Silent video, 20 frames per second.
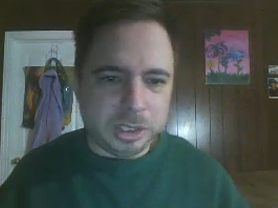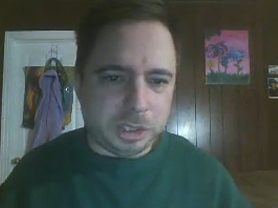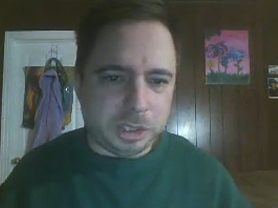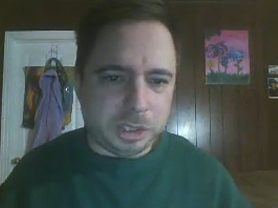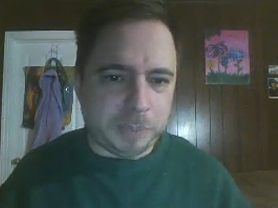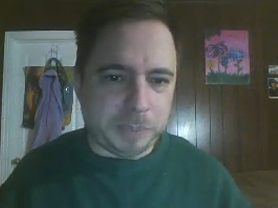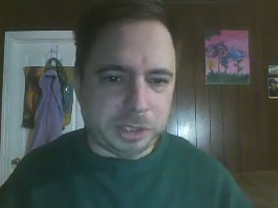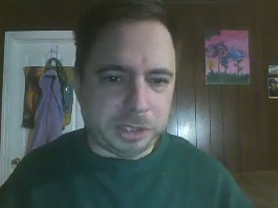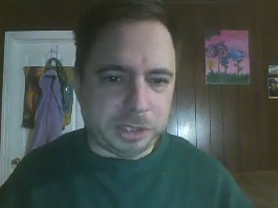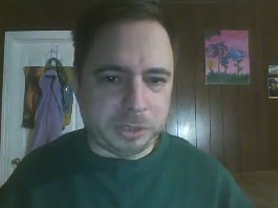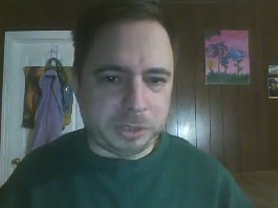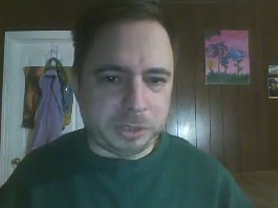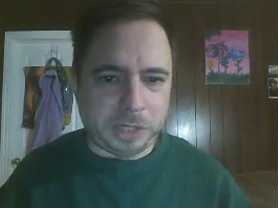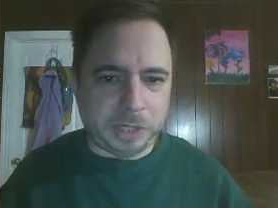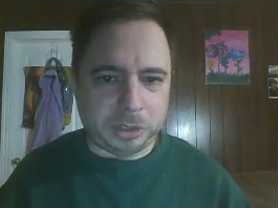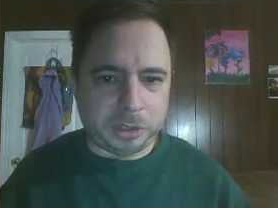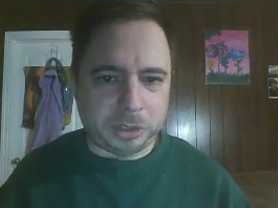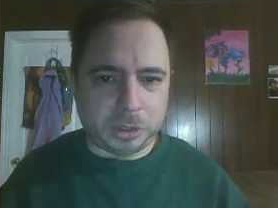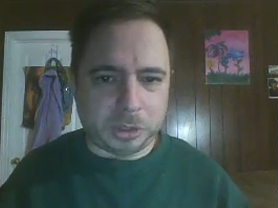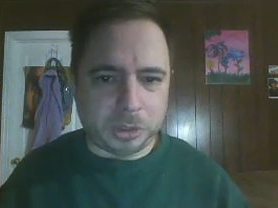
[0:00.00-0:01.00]
She beats her
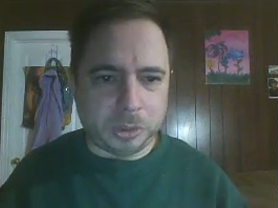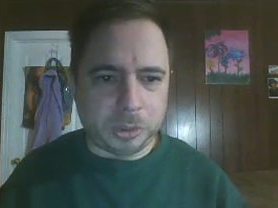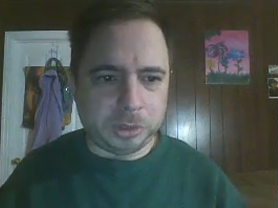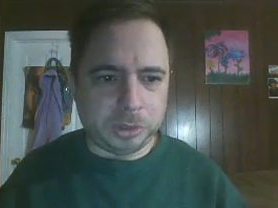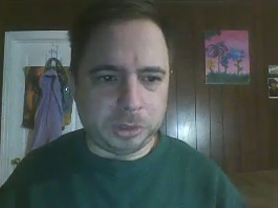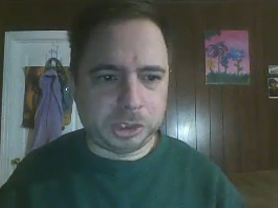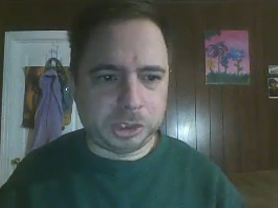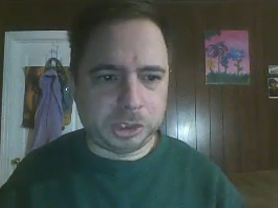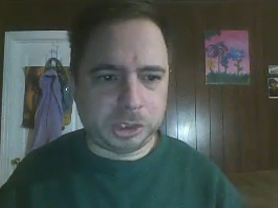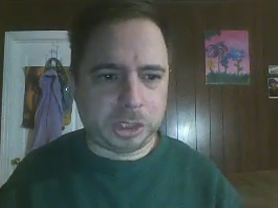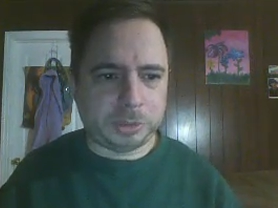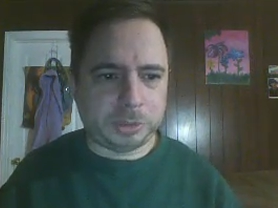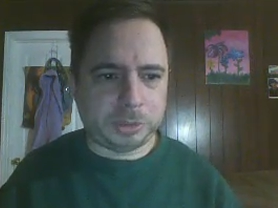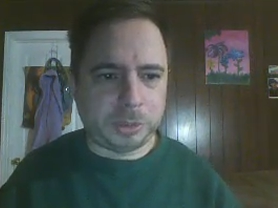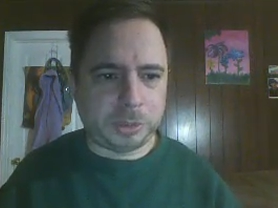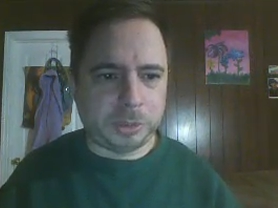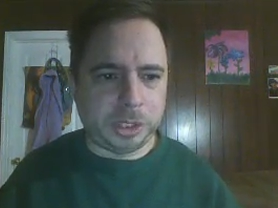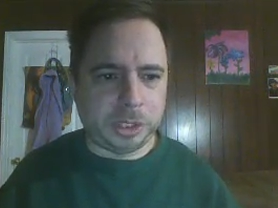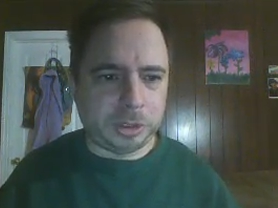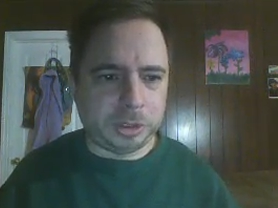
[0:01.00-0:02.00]
down in the corner,
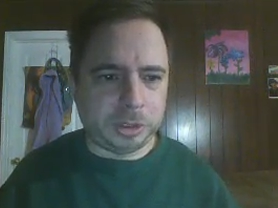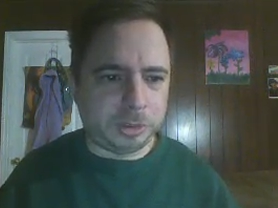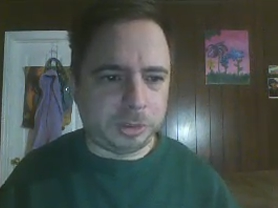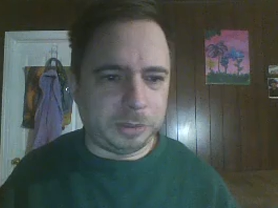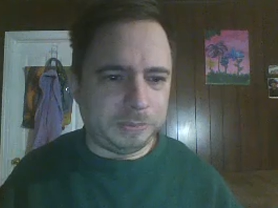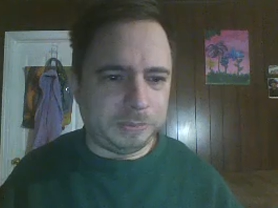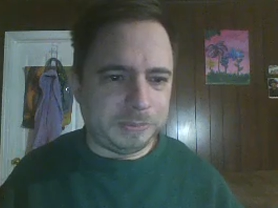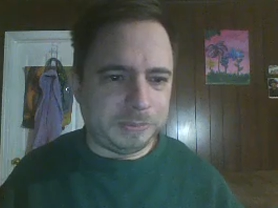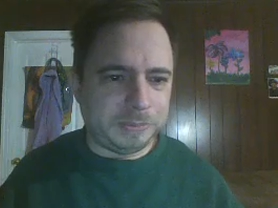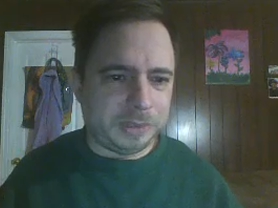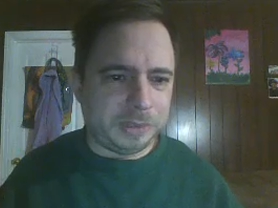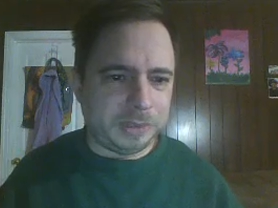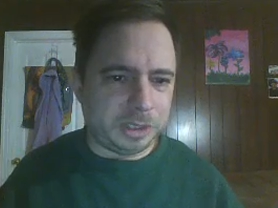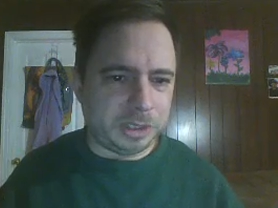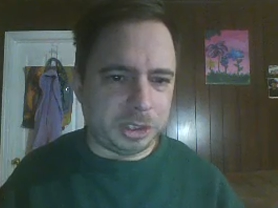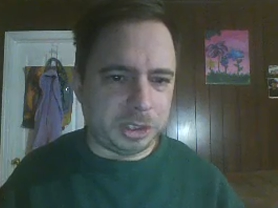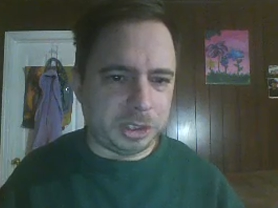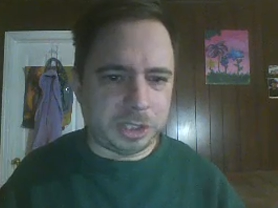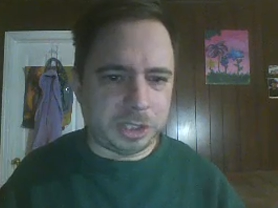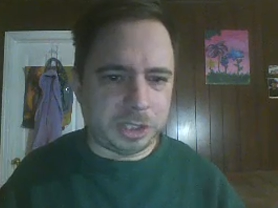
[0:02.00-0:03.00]
stomps away at her.
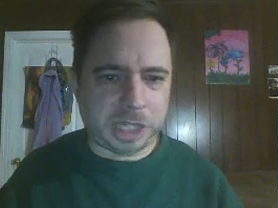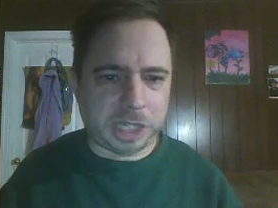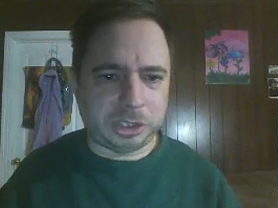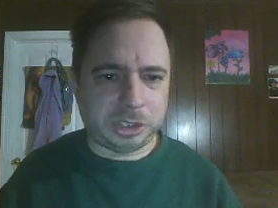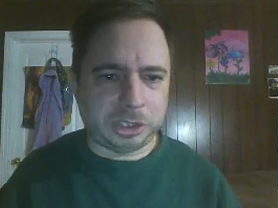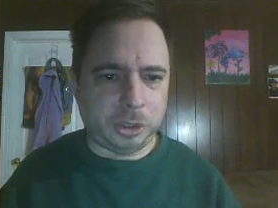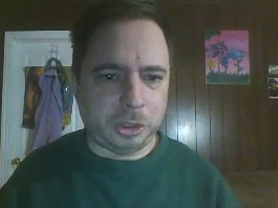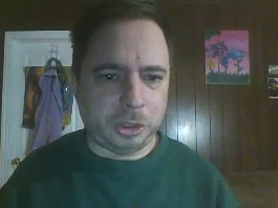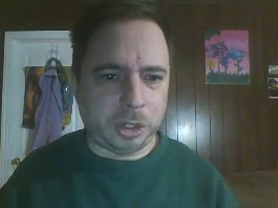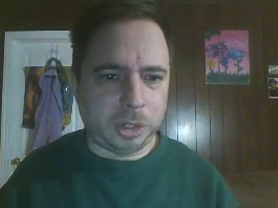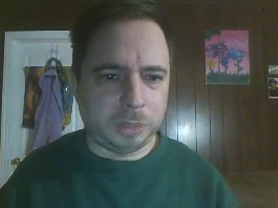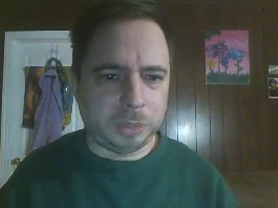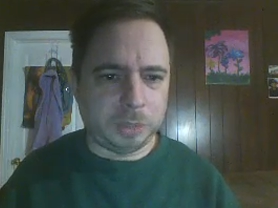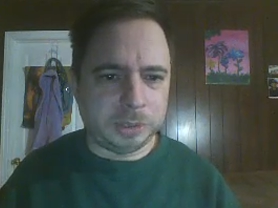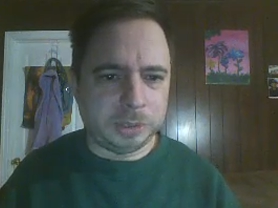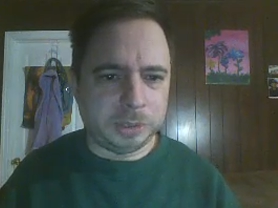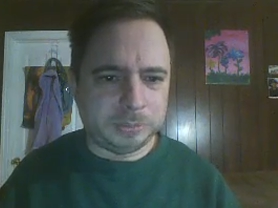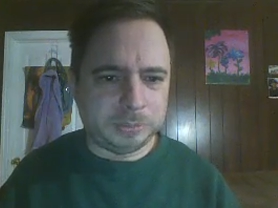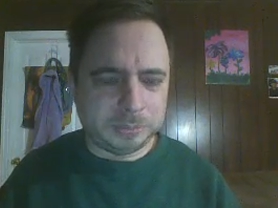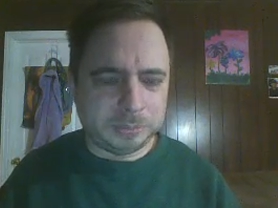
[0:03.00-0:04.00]
She attacks the arm.